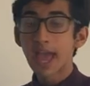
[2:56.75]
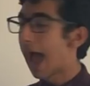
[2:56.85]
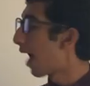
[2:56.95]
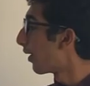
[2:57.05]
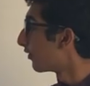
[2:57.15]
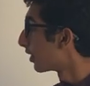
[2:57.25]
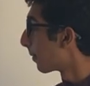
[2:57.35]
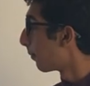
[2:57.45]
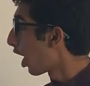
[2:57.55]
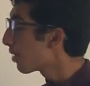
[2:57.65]
However,
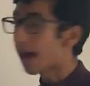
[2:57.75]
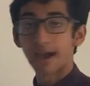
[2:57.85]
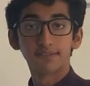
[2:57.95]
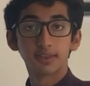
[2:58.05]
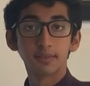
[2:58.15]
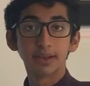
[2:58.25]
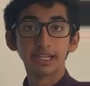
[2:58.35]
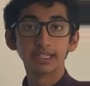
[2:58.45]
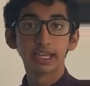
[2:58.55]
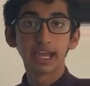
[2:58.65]
the bottom half of the
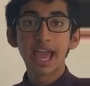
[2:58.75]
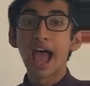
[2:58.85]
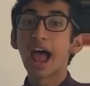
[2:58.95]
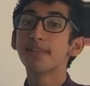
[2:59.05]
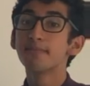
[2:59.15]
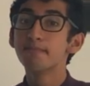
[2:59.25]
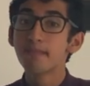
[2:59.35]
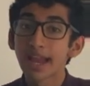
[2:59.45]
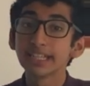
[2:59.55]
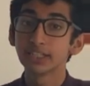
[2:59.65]
painting has
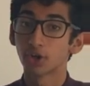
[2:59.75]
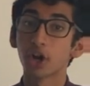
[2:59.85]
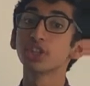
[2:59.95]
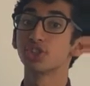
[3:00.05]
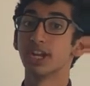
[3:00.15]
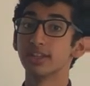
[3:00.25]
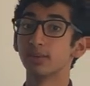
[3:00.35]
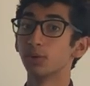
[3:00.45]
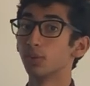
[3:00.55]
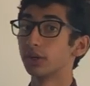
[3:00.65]
many dark shades
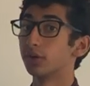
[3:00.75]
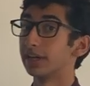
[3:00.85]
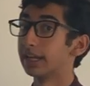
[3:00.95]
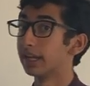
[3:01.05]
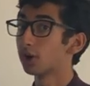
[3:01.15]
of blue and green in